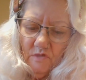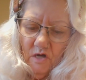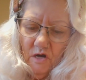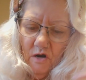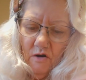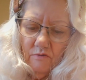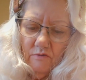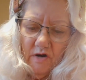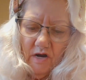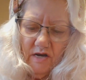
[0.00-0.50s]

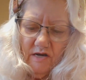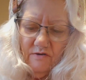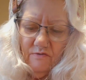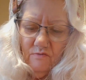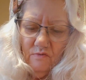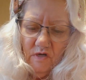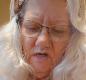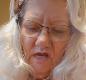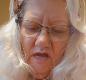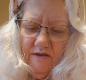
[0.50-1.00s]
All right.
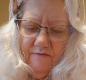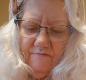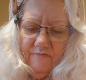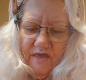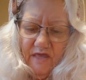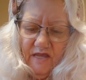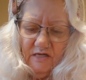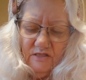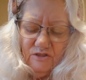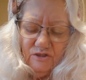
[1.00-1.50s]
Well, I
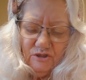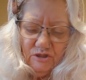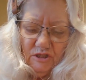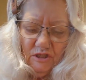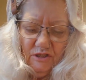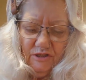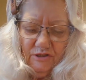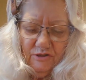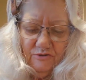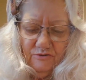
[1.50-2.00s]
managed to
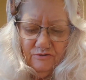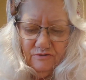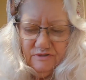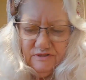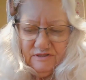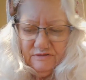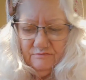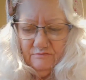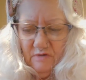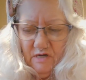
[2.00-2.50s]

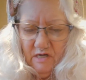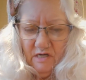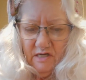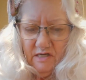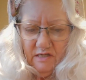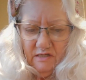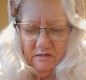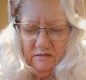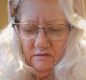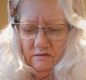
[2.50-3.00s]
lose
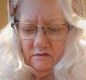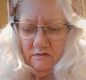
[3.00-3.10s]
my